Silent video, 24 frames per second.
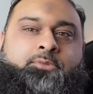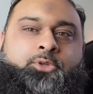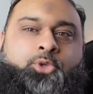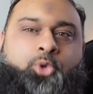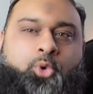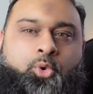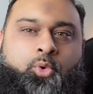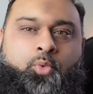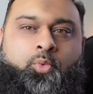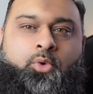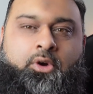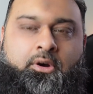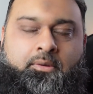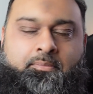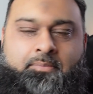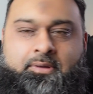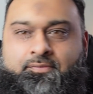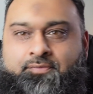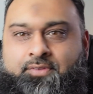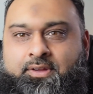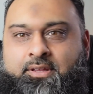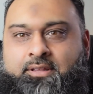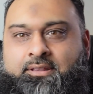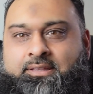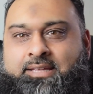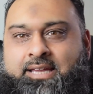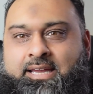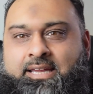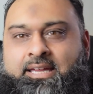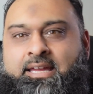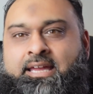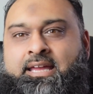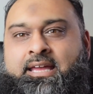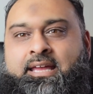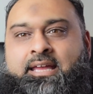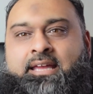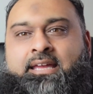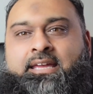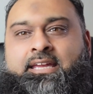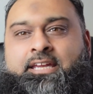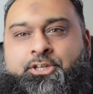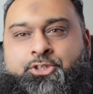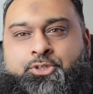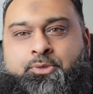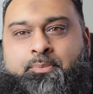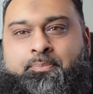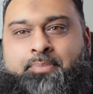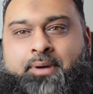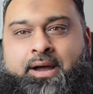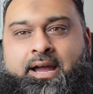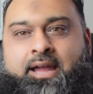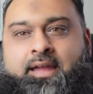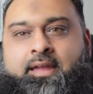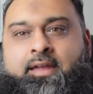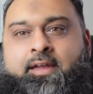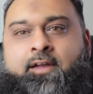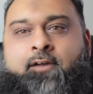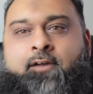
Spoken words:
taught Warren Buffett, that he should buy